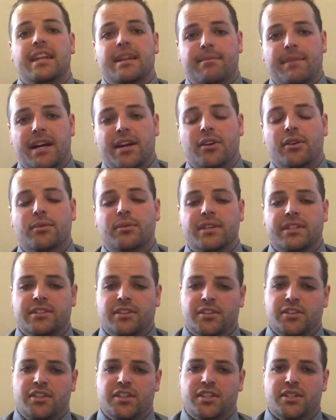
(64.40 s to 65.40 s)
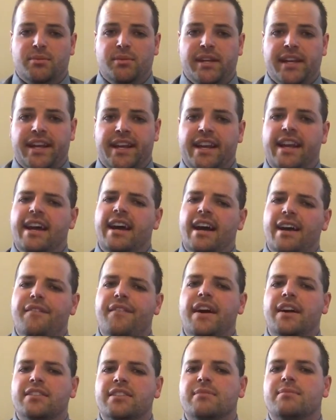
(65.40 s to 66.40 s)
in my own research this week, I
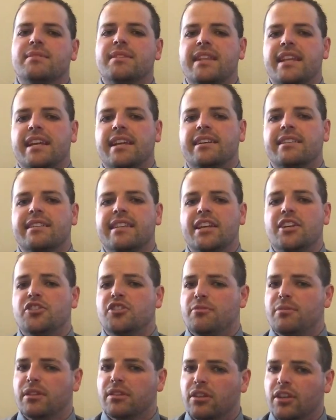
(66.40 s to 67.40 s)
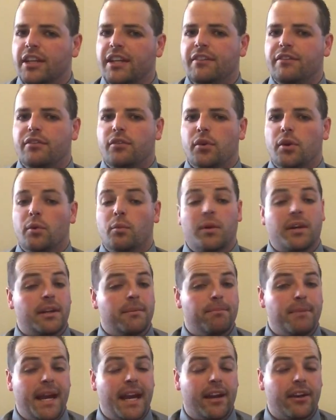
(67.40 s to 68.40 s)
found some things that you should be looking for when
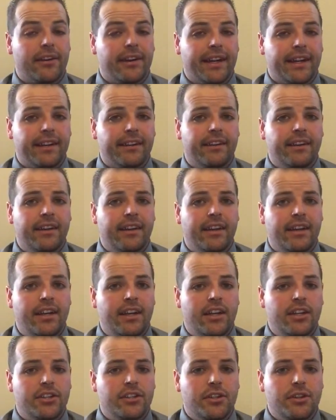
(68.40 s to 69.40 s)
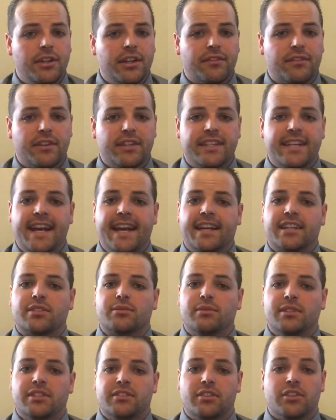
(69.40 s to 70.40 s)
comparing two different tax
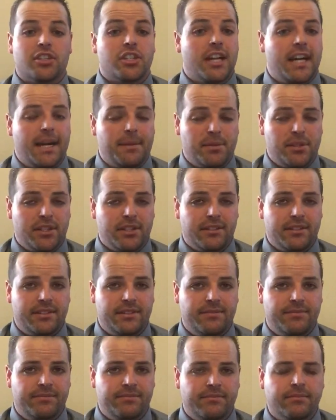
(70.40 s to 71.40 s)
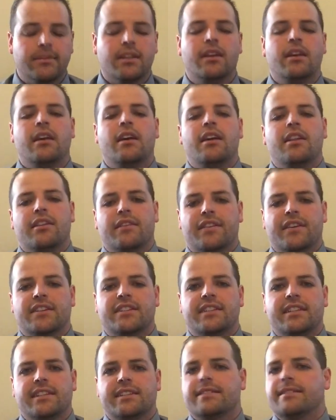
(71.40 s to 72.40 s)
research options. The first
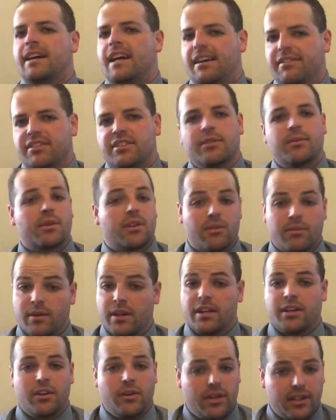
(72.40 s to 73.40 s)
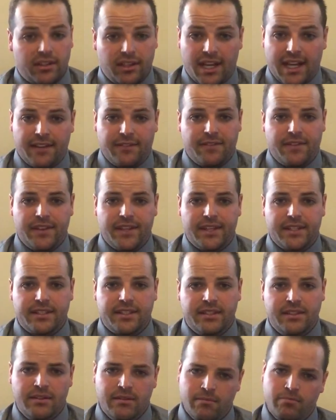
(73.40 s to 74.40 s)
is, obviously we're going to want to go online for this.
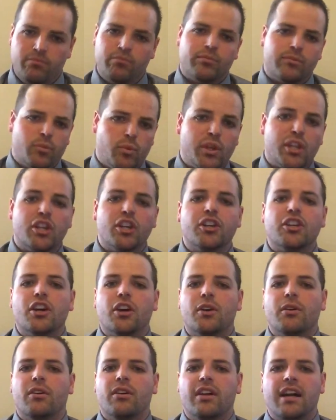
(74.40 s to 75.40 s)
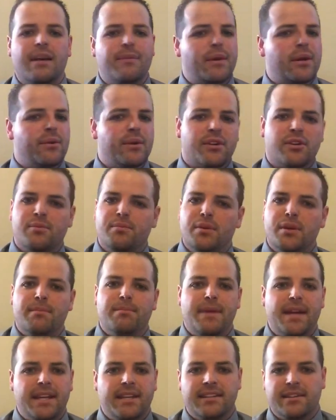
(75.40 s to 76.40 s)
We could go to a library, we could put
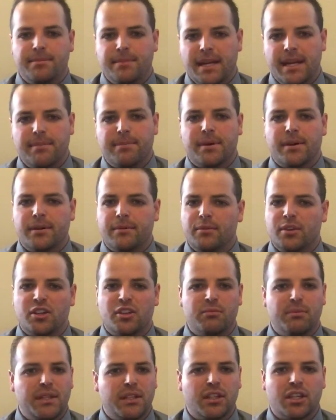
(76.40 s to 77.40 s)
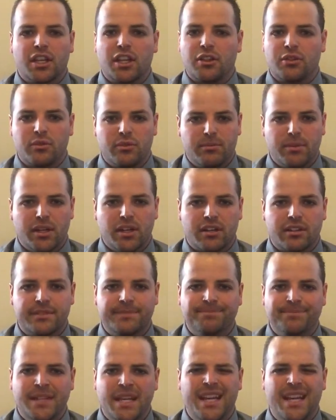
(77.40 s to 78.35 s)
pen to paper, we could be looking through books,